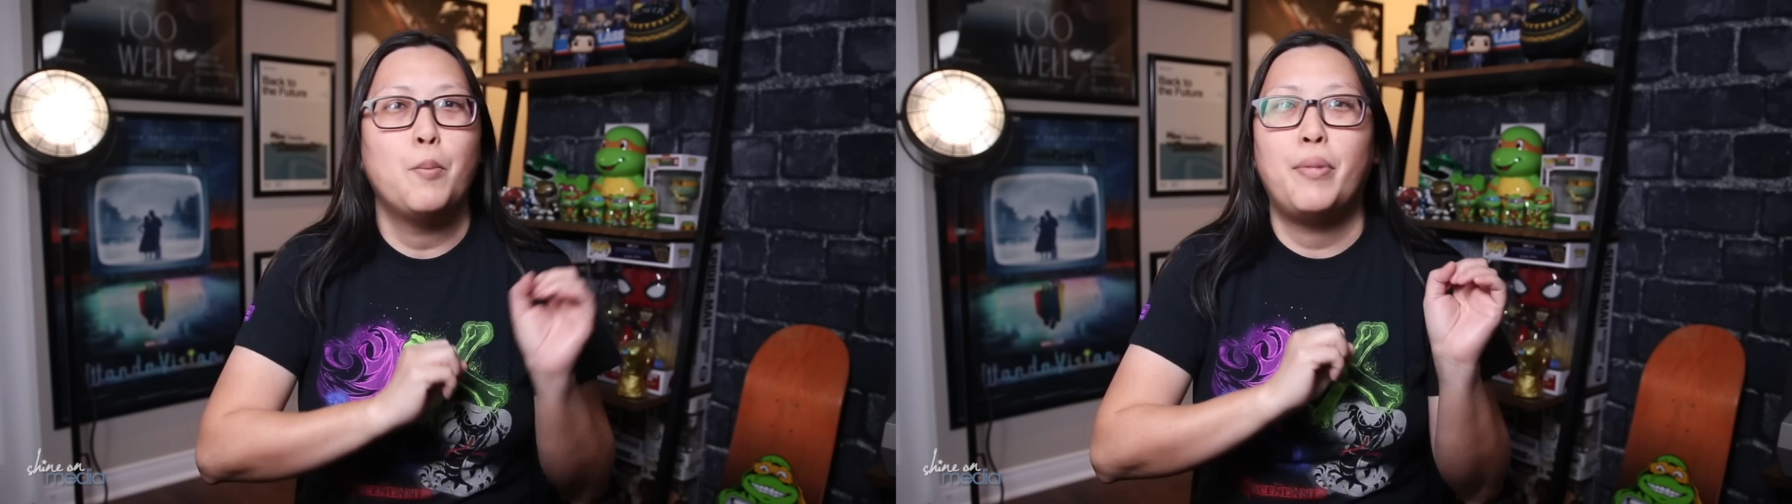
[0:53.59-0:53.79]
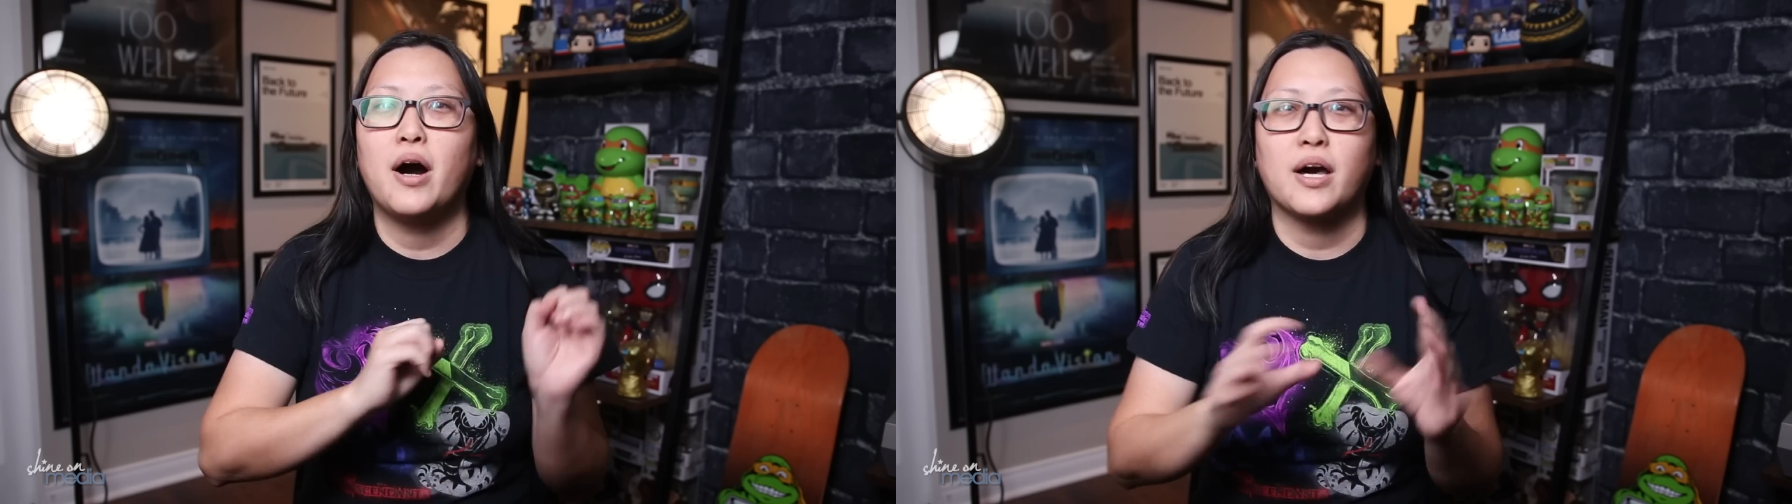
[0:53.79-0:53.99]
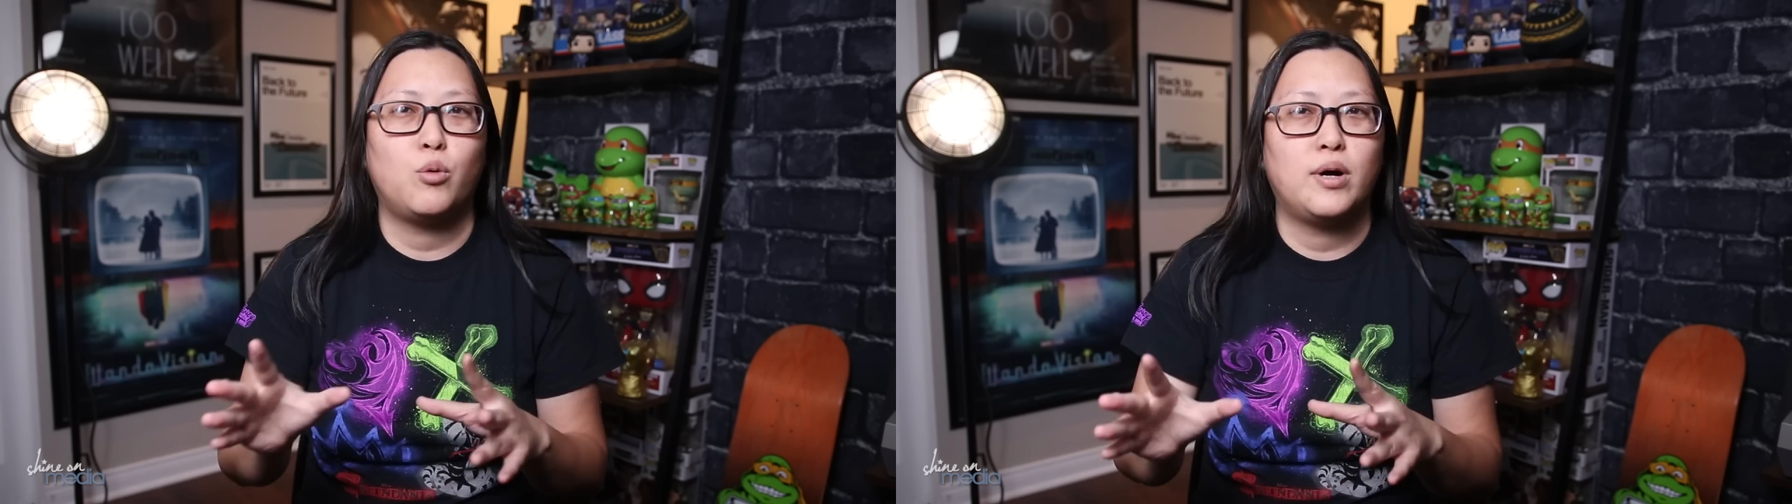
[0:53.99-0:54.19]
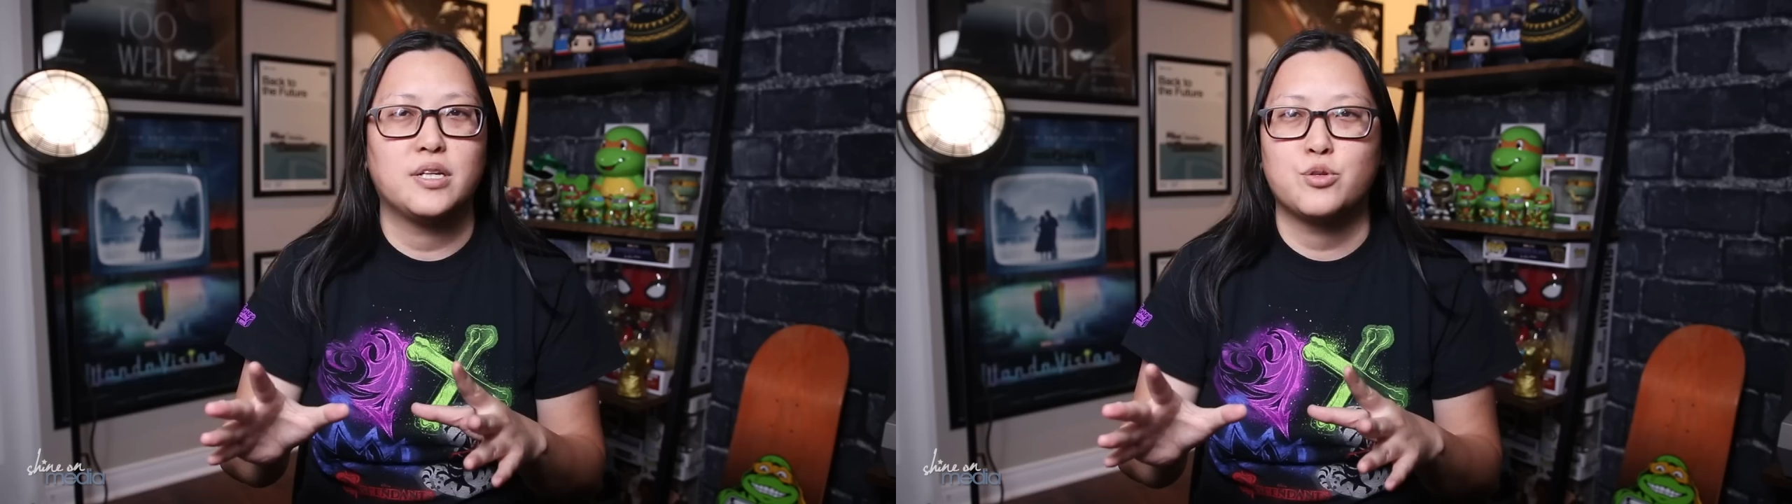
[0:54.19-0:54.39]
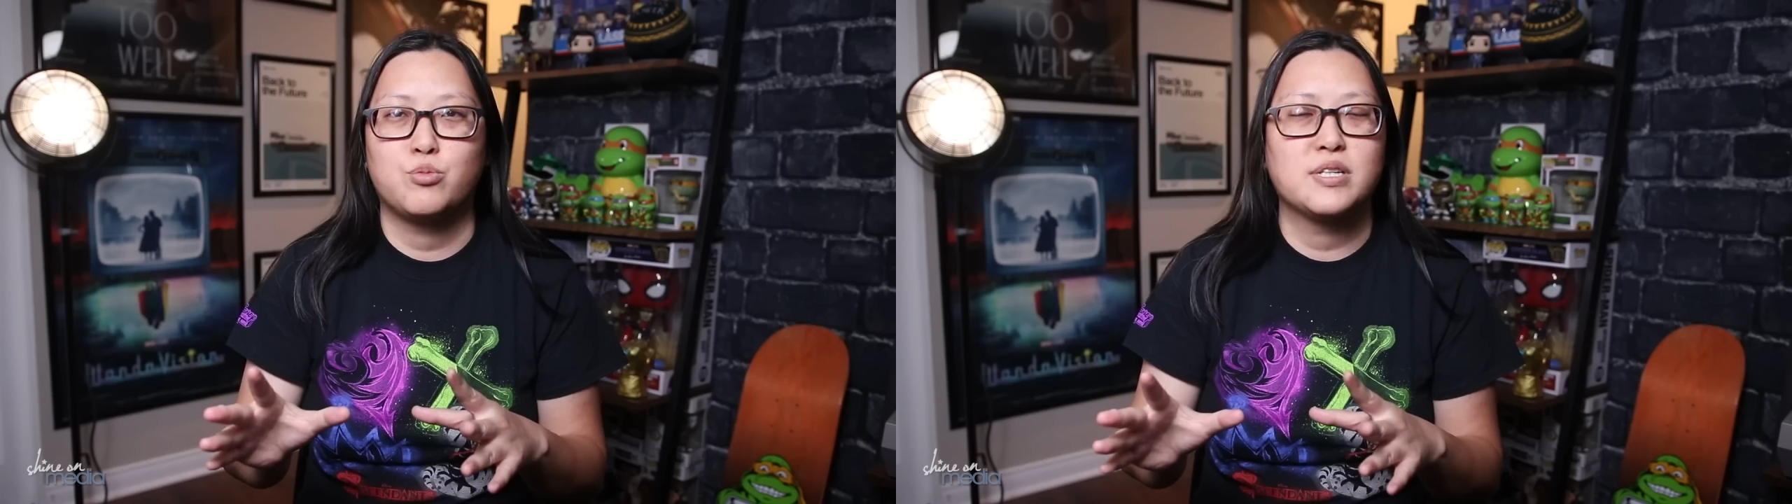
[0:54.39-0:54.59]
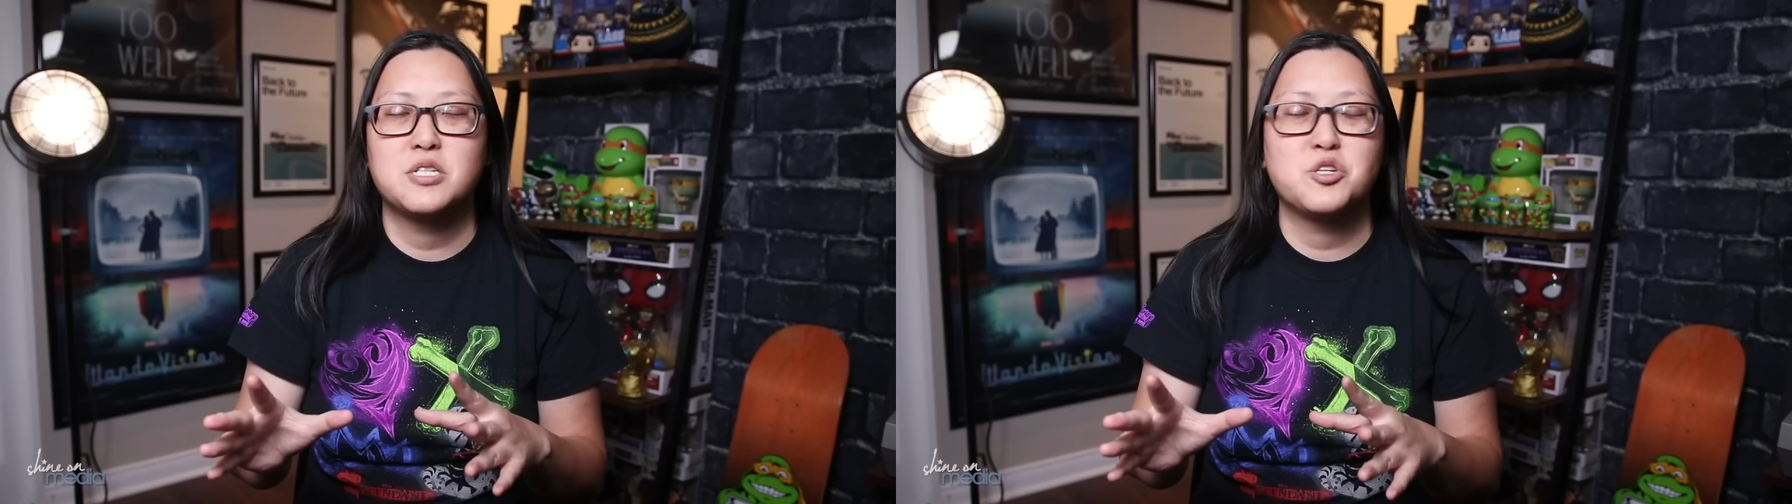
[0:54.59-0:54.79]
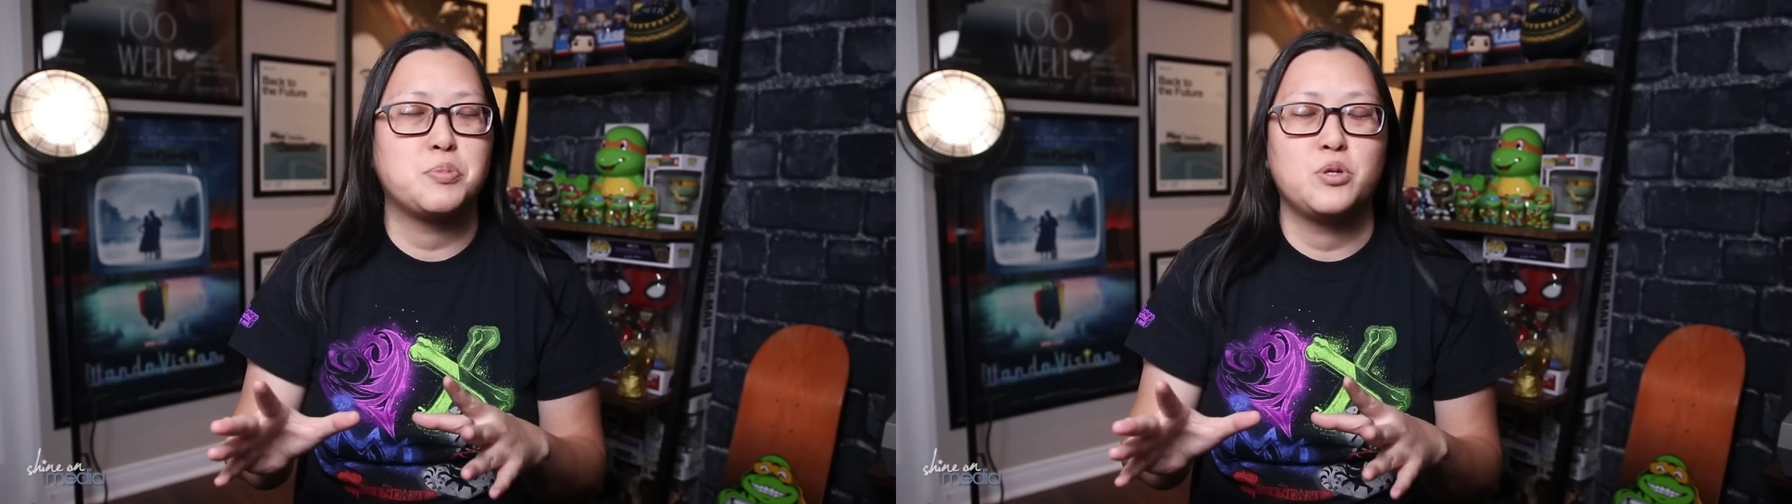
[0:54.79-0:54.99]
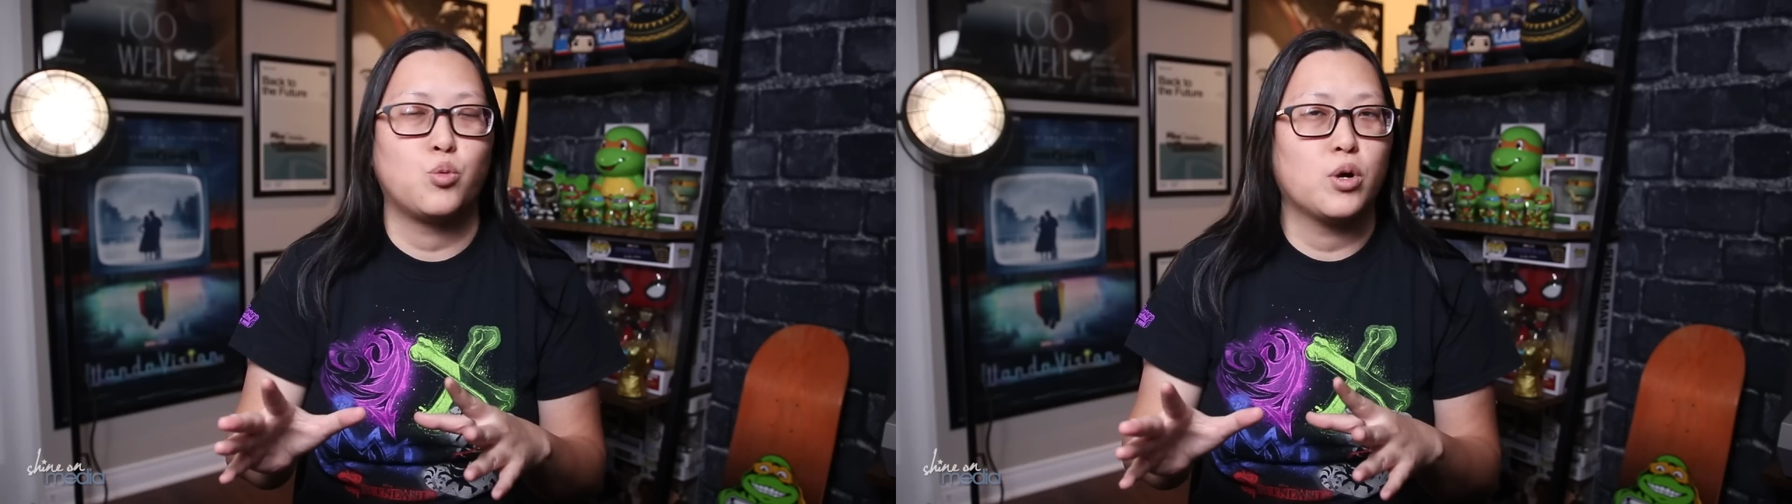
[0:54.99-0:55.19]
Pocket Watch must just
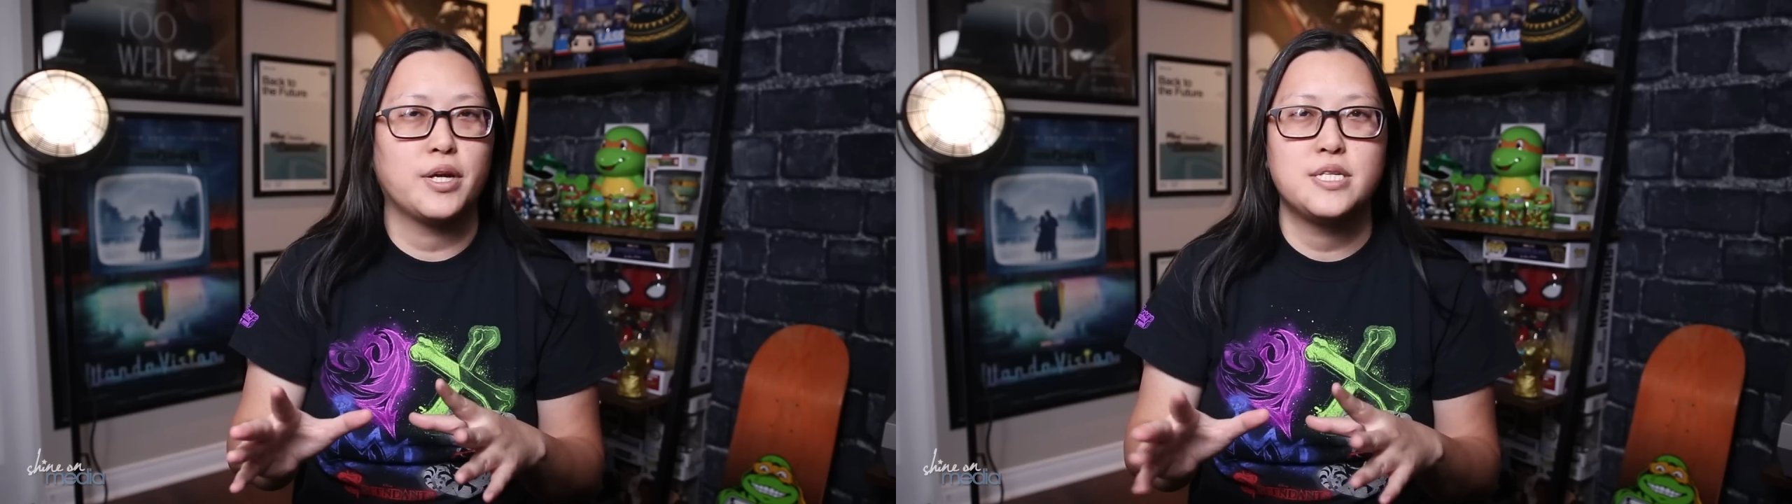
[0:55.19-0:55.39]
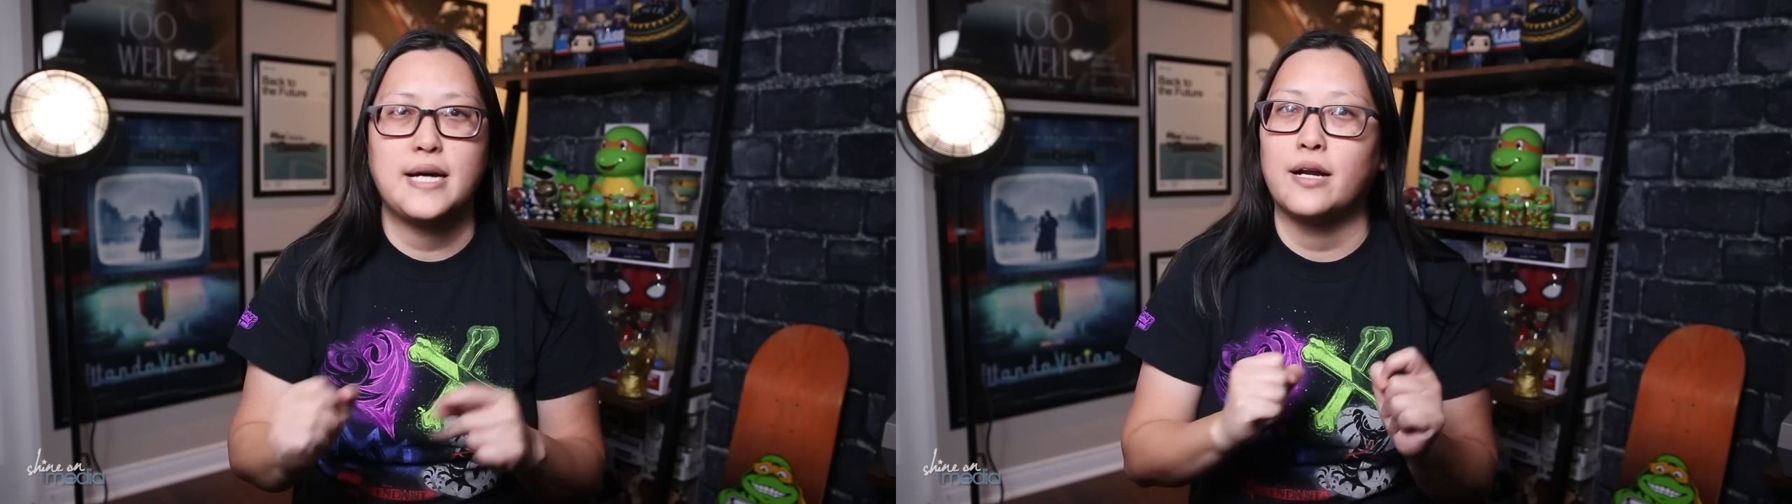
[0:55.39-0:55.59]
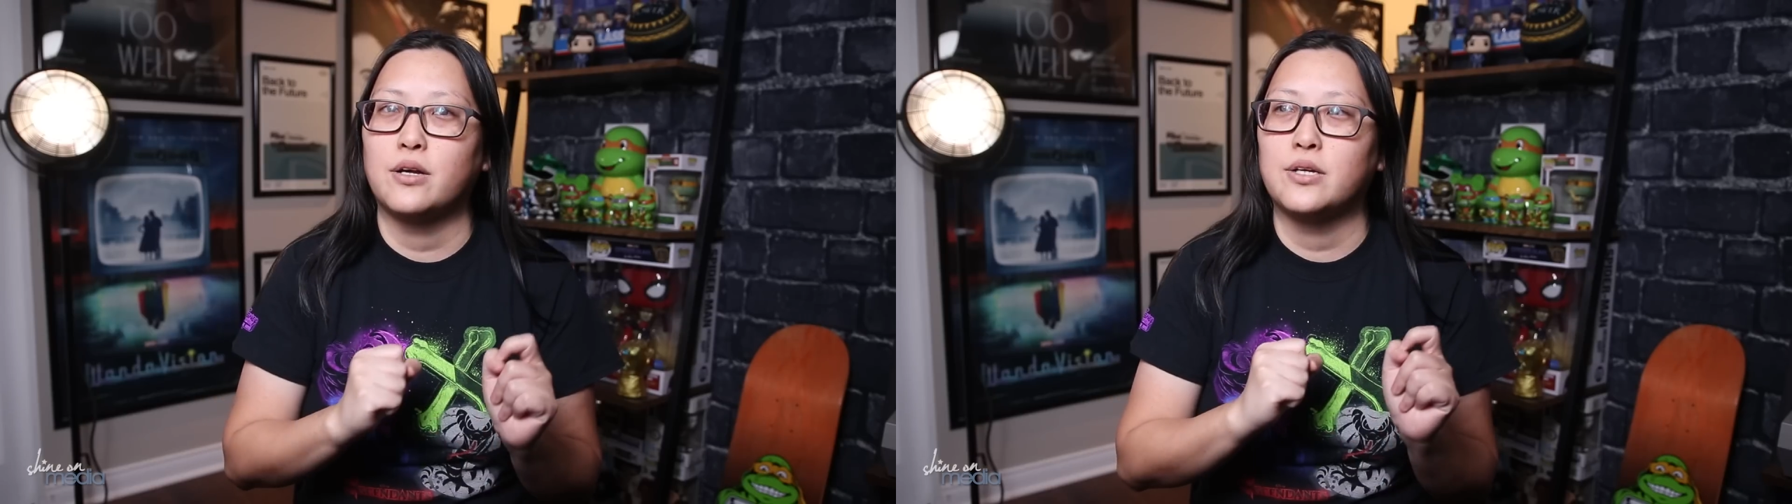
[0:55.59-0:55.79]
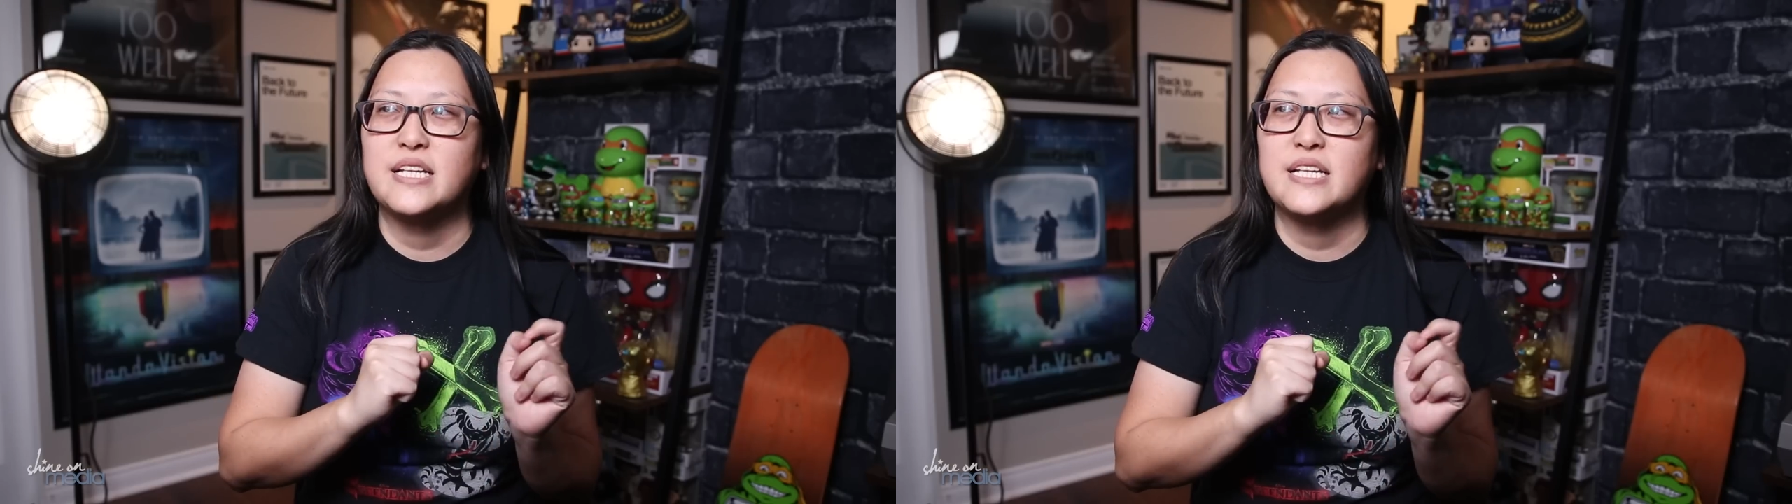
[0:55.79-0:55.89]
be the working title,